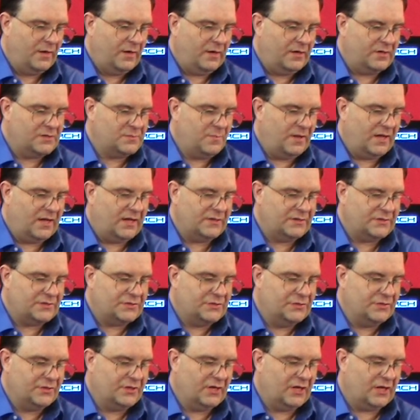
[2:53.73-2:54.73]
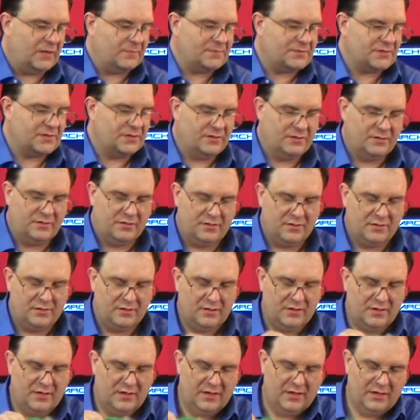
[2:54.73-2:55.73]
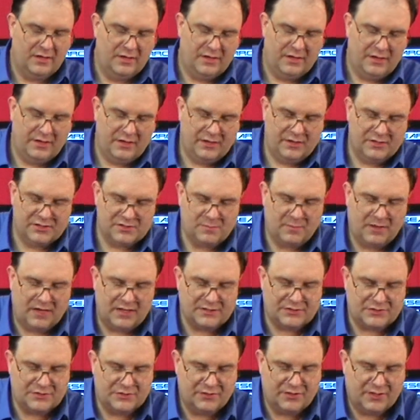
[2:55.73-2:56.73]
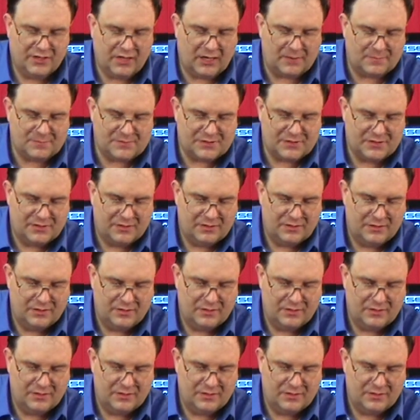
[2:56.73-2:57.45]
Here's about 2 cups. Here's about 2 cups.